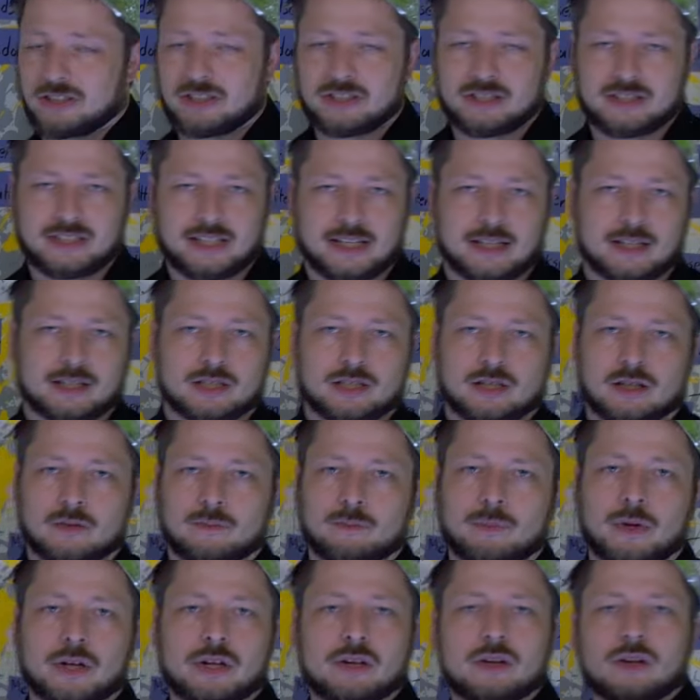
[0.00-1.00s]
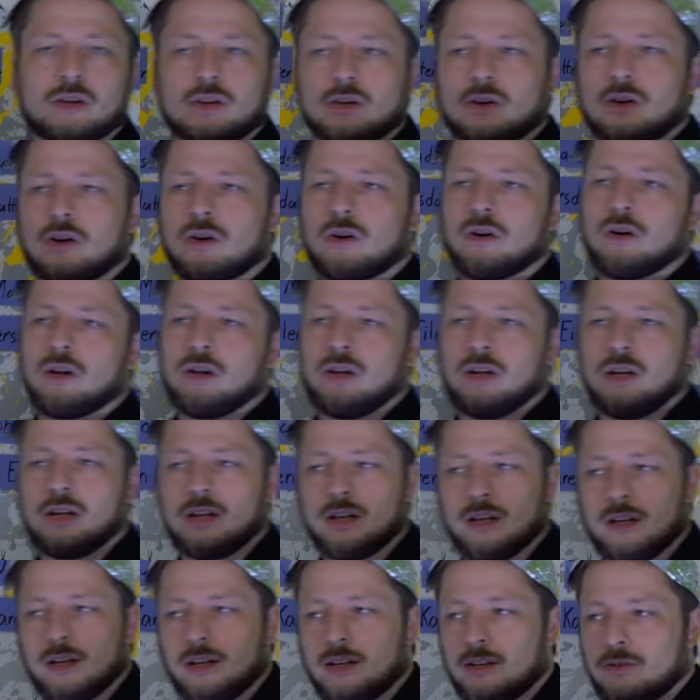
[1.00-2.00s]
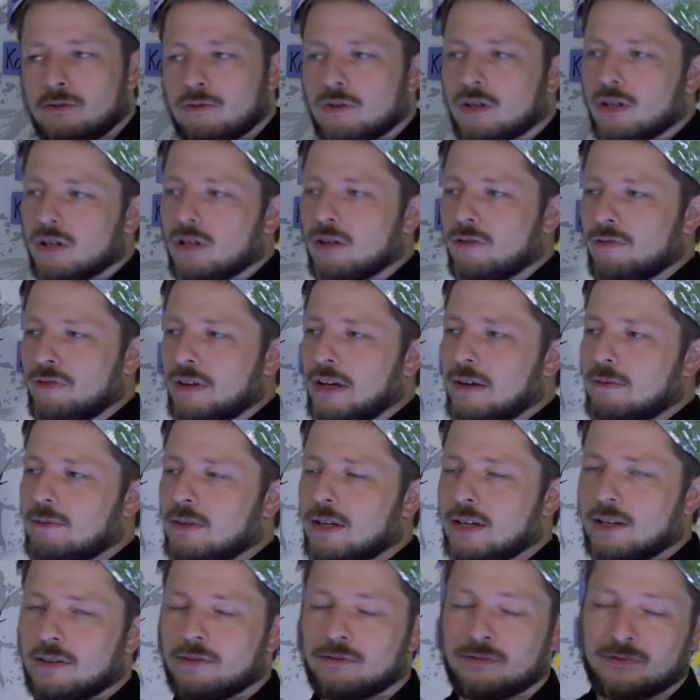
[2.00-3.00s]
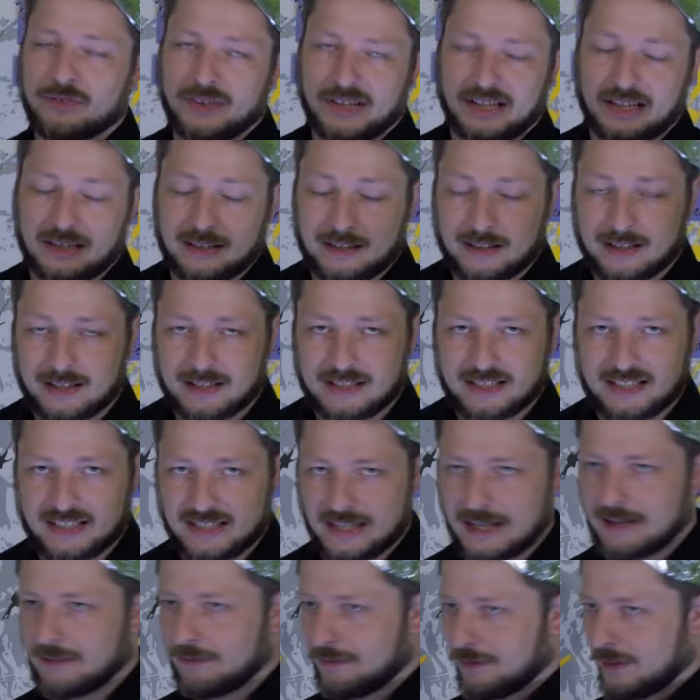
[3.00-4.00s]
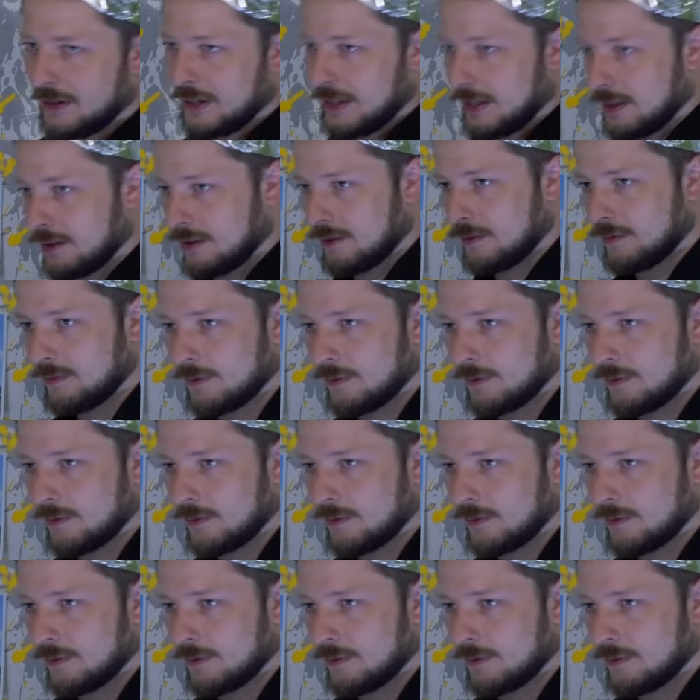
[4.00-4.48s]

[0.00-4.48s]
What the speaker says: VI, but not all in the royal family felt safe yet.